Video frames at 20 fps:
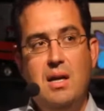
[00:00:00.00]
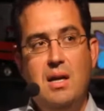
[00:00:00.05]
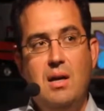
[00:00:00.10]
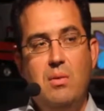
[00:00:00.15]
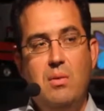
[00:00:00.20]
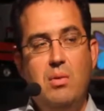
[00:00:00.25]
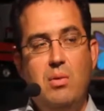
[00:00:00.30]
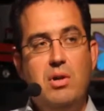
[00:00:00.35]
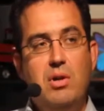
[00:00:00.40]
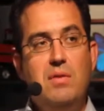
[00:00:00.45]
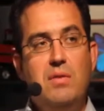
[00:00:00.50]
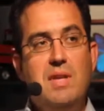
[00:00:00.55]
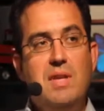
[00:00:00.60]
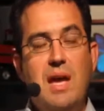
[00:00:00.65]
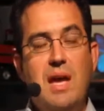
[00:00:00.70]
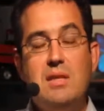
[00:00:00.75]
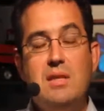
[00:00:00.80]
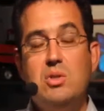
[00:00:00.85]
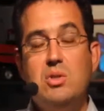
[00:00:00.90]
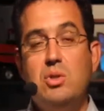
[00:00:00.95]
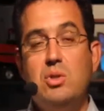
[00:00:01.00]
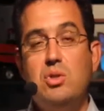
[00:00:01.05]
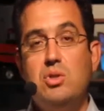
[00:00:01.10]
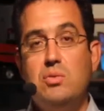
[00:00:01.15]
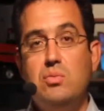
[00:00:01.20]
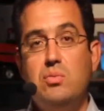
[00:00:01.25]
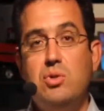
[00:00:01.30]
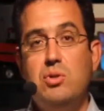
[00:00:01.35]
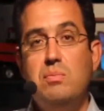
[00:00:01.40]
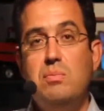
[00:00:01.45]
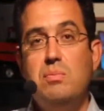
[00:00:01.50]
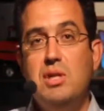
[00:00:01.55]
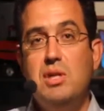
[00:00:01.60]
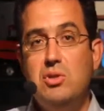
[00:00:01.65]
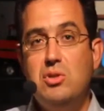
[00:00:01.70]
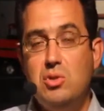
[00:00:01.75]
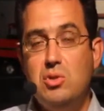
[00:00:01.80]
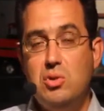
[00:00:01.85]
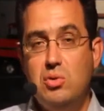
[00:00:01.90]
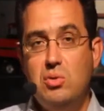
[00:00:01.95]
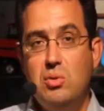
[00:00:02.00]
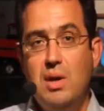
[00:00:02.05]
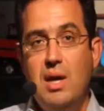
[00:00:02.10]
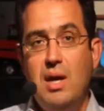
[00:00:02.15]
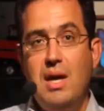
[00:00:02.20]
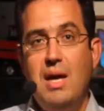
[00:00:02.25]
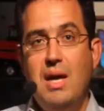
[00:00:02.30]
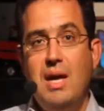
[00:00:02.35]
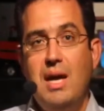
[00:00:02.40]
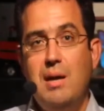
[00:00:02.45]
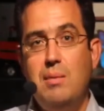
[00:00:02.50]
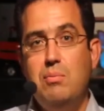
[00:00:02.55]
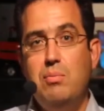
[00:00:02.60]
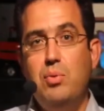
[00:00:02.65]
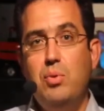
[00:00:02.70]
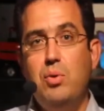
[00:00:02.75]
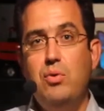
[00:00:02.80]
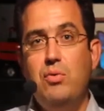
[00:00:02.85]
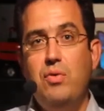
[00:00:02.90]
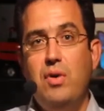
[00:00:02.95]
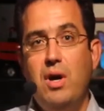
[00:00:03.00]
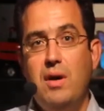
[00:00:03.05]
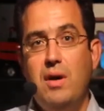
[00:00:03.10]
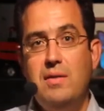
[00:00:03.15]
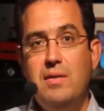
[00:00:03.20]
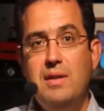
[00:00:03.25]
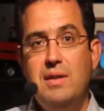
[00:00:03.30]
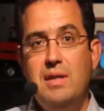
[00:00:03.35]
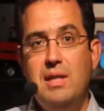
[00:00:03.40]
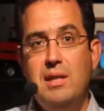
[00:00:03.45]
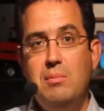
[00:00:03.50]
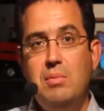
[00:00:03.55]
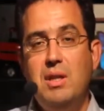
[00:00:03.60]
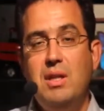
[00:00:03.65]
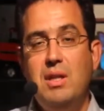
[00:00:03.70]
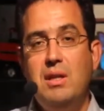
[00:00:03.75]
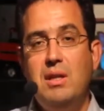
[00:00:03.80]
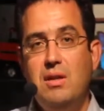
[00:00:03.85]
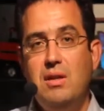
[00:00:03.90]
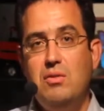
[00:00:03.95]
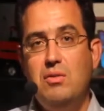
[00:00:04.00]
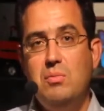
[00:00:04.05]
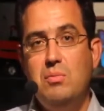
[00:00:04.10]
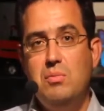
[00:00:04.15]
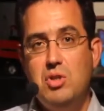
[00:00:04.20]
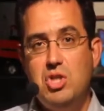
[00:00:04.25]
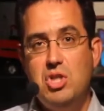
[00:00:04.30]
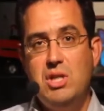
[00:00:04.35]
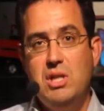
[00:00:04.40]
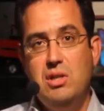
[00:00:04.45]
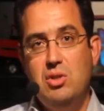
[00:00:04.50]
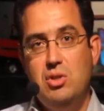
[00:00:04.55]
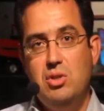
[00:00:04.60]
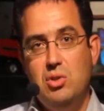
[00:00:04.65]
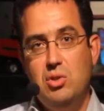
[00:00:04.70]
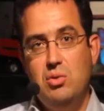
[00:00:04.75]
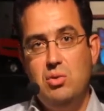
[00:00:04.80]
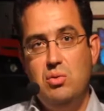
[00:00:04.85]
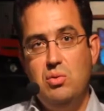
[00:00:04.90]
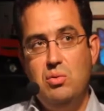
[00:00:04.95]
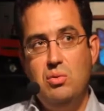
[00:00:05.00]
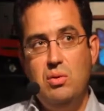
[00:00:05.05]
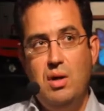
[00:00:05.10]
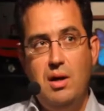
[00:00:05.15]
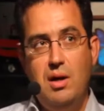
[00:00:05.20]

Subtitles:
one of the answers would be to improve on the ability of the machine to